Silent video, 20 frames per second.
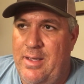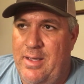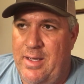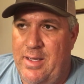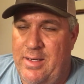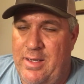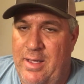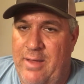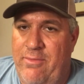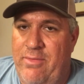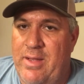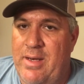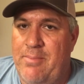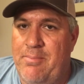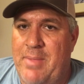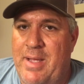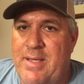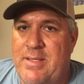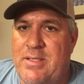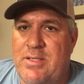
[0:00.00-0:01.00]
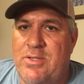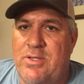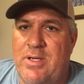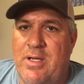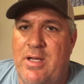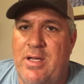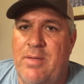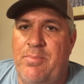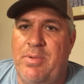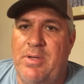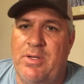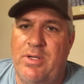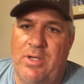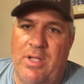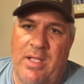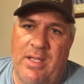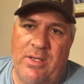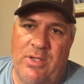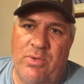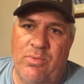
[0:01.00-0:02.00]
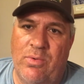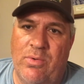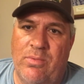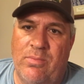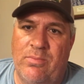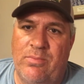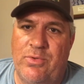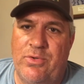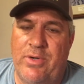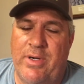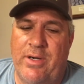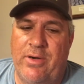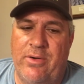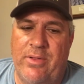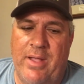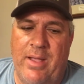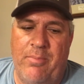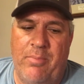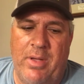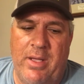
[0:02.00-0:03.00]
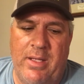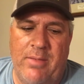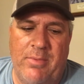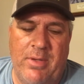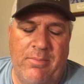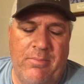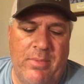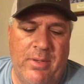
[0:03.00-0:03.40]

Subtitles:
enough that it messes you up and you won't trigger that payment.